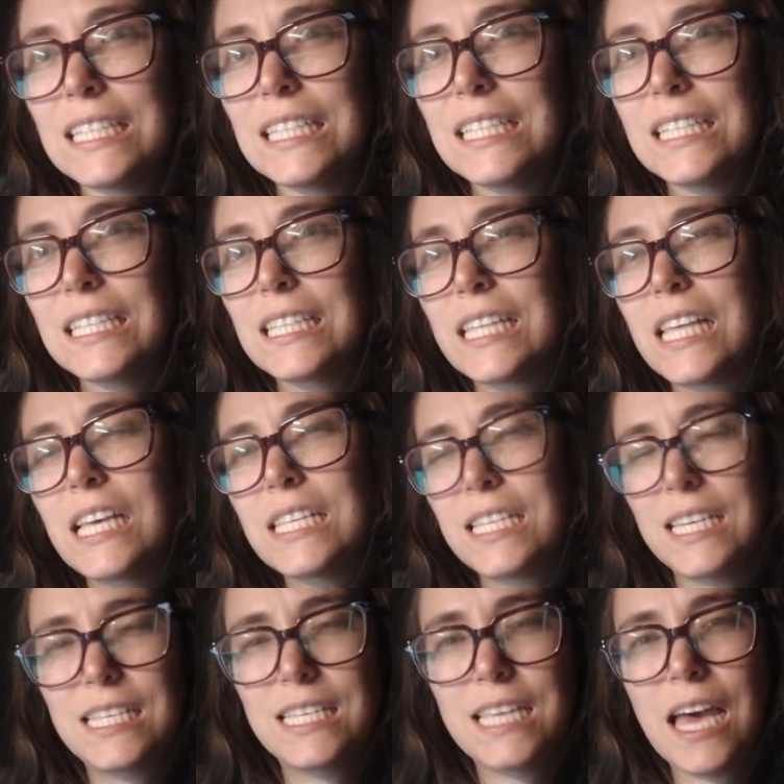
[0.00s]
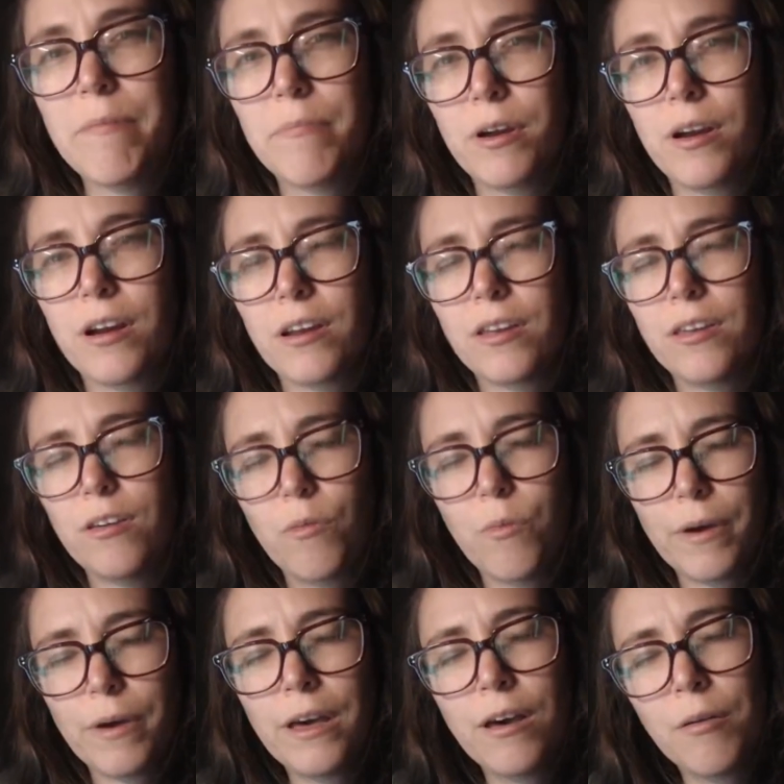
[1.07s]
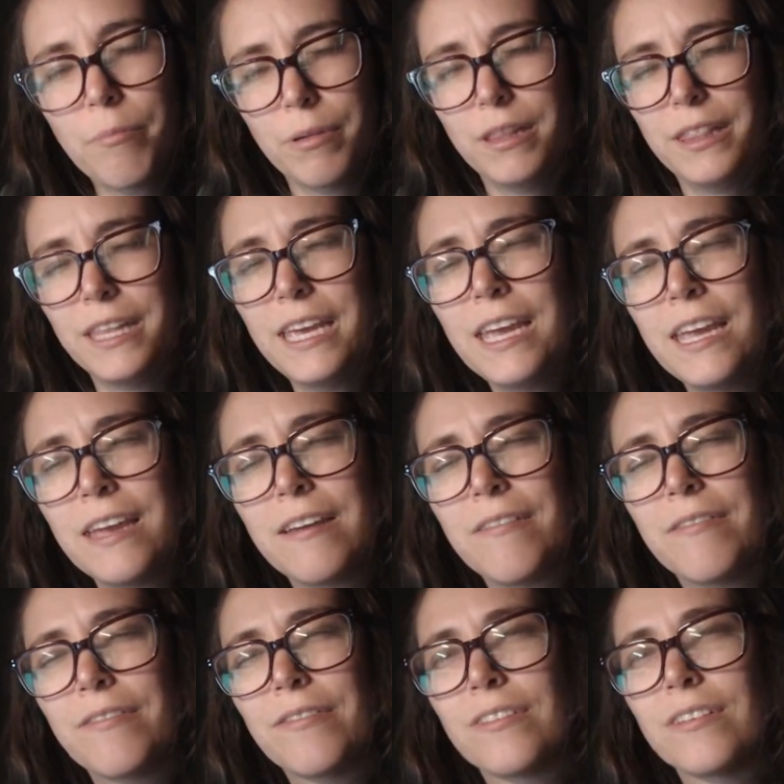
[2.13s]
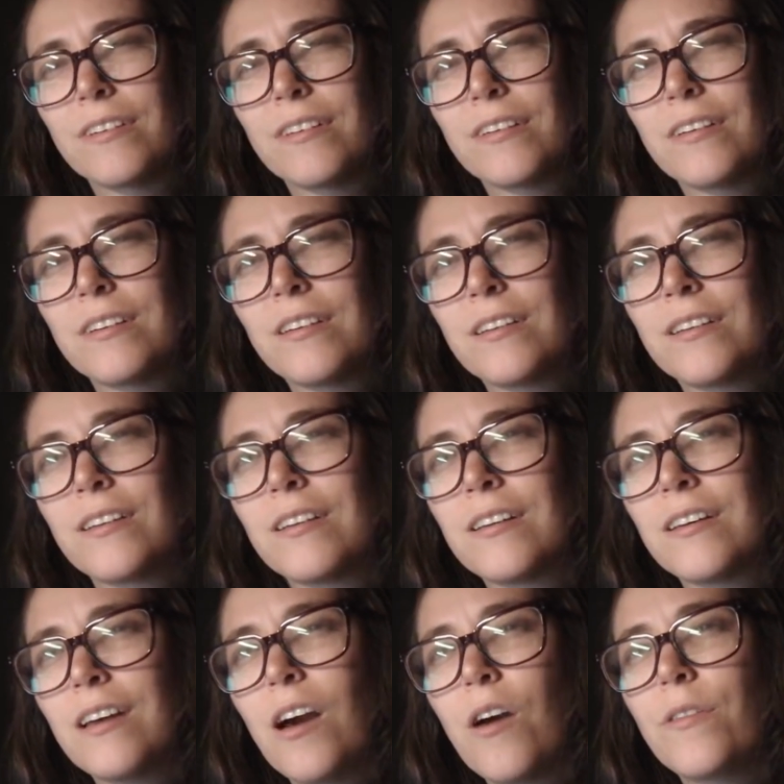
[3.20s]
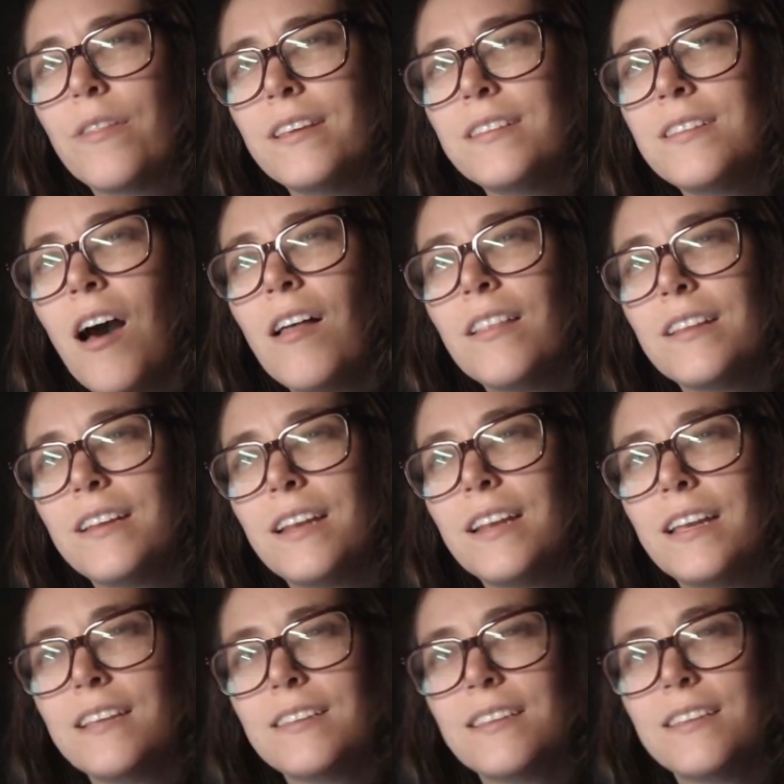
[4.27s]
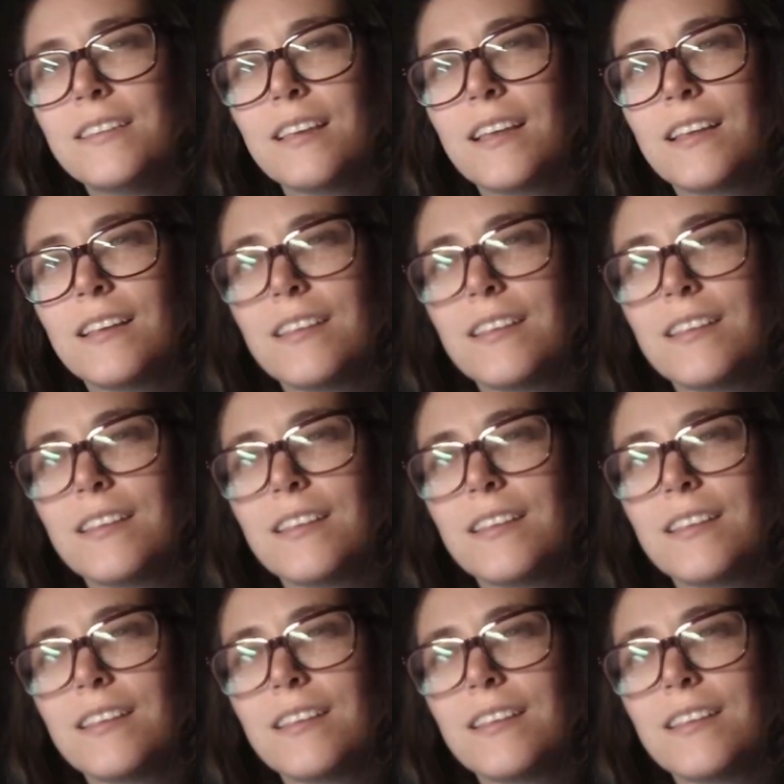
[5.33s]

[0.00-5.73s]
This December, you will believe. Oh, this holiday season.